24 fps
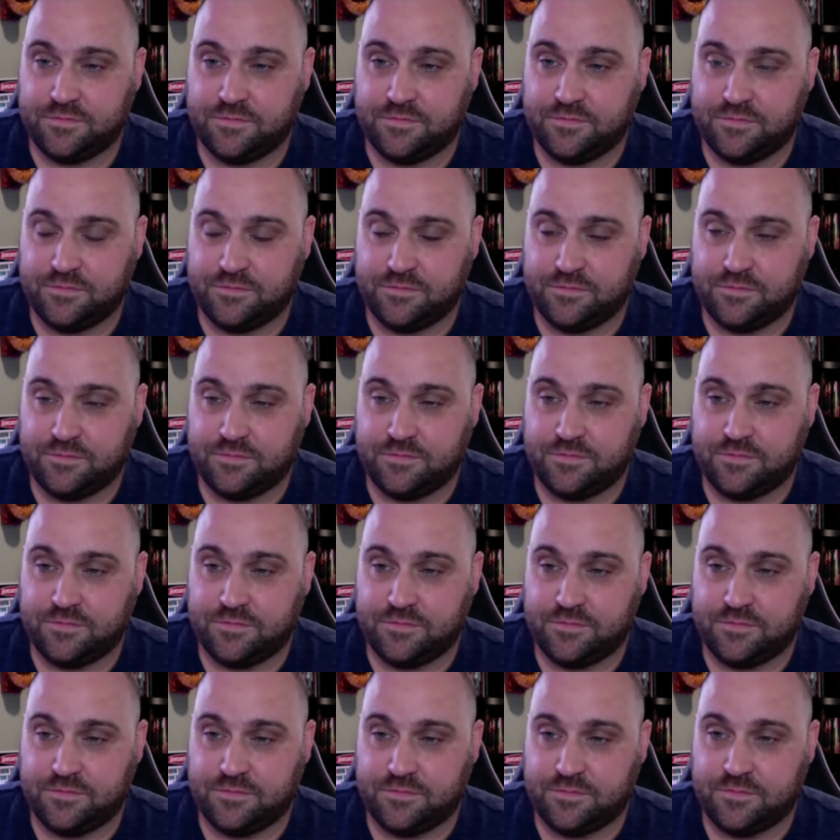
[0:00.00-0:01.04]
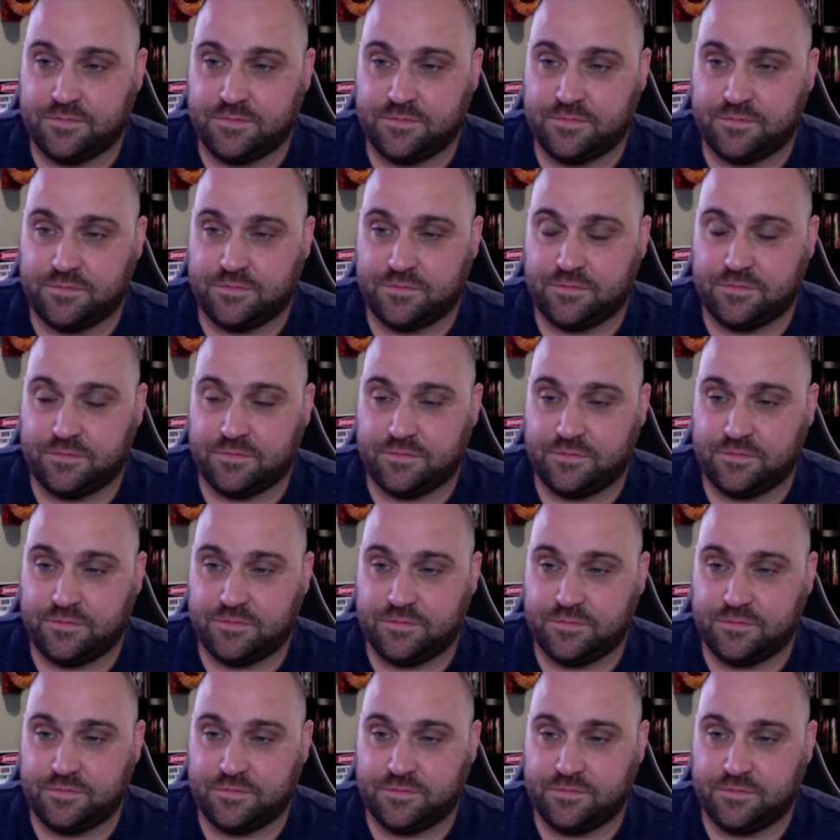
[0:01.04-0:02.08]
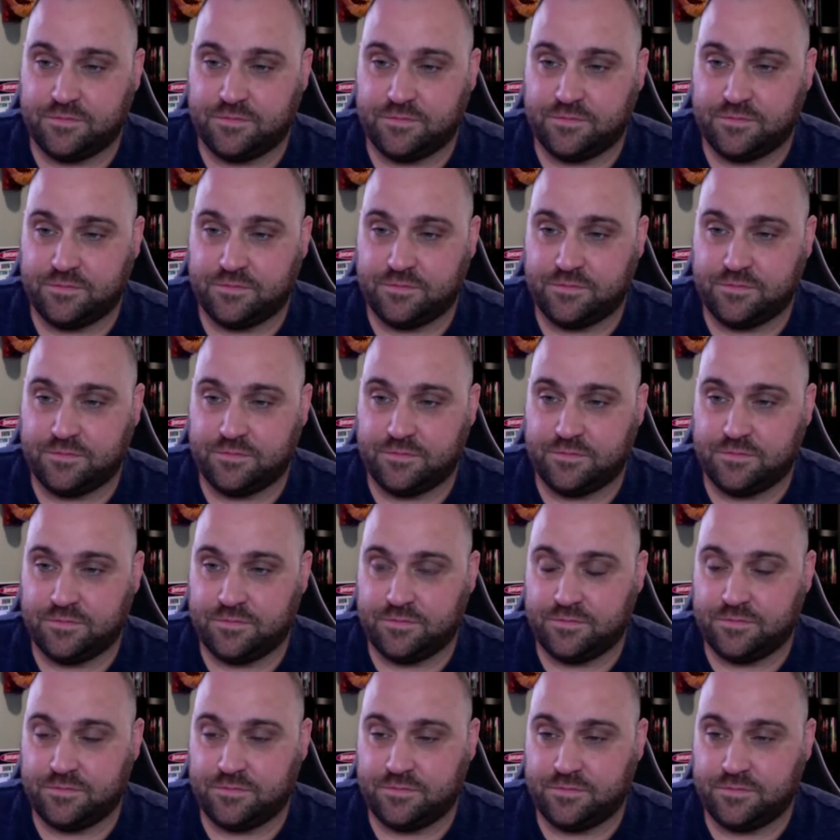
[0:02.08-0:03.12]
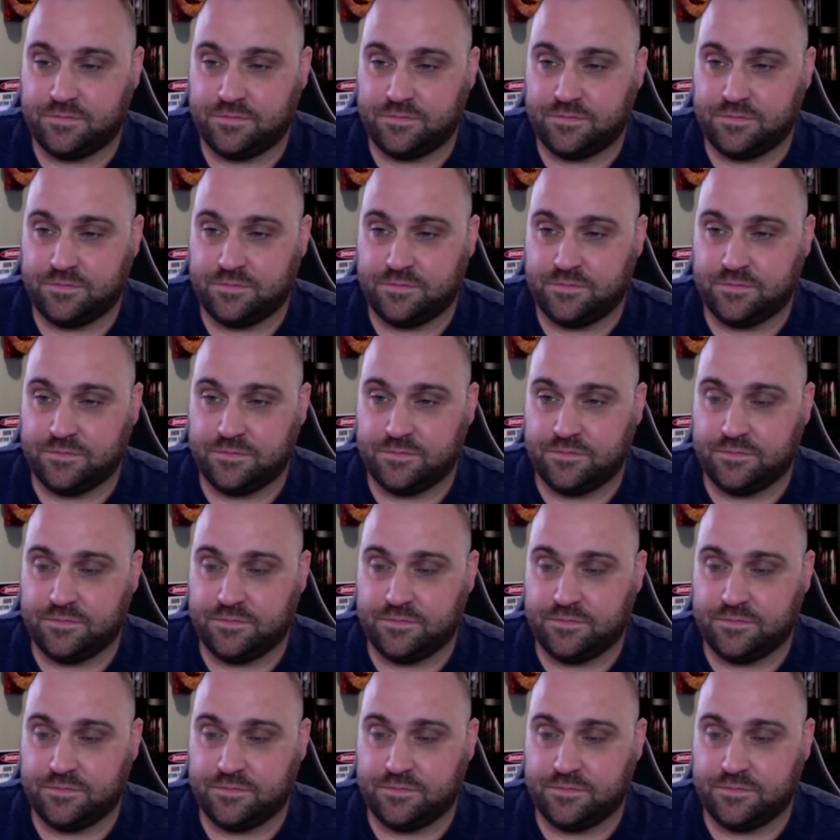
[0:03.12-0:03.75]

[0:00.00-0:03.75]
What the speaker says: The person shown says nothing.